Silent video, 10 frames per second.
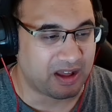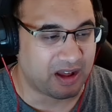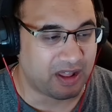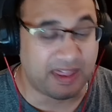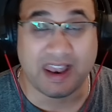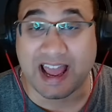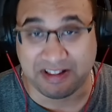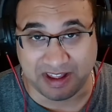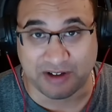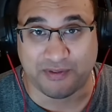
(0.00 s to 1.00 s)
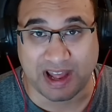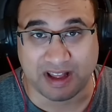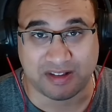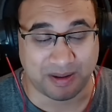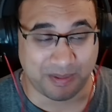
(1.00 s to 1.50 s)
the lighting
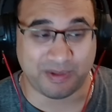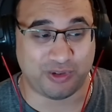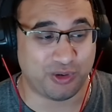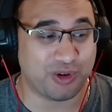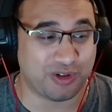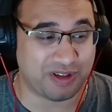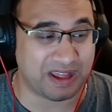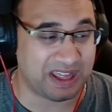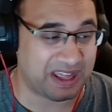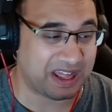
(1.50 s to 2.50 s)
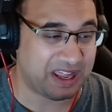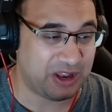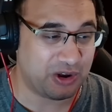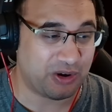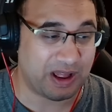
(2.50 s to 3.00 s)
effects does, you
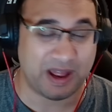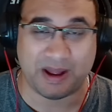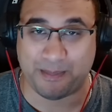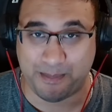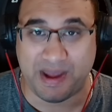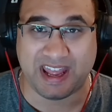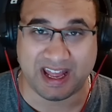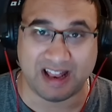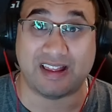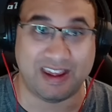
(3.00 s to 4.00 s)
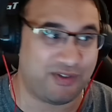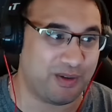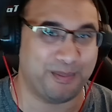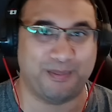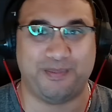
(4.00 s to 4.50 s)
know, make it
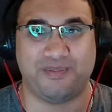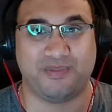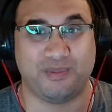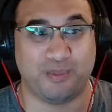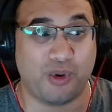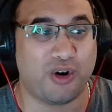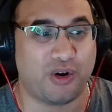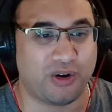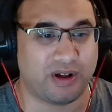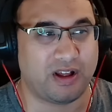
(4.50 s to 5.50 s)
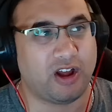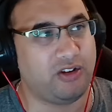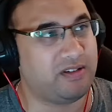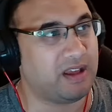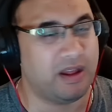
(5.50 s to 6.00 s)
even more. How do
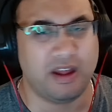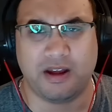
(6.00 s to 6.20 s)
you say?